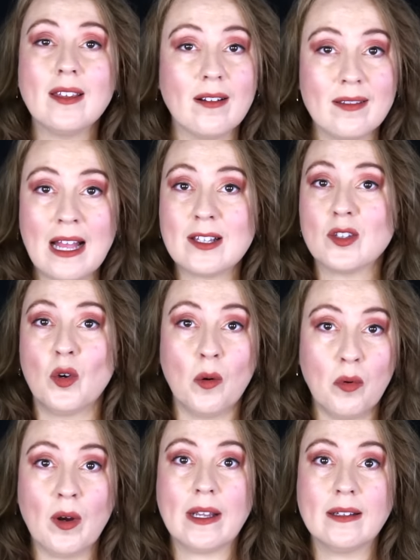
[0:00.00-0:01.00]
there, that's the whole
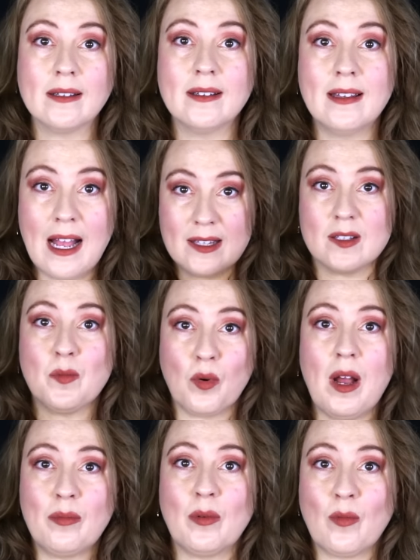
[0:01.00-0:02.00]
point. That's the
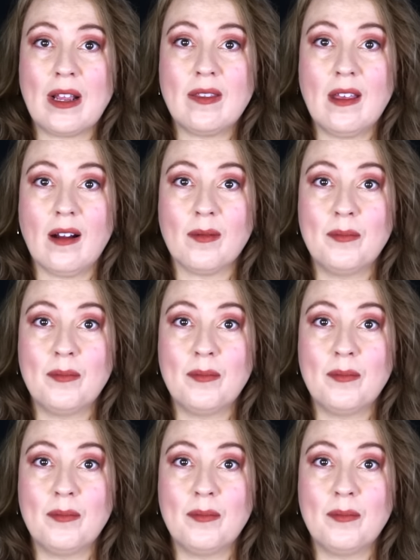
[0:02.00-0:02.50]
problem right there,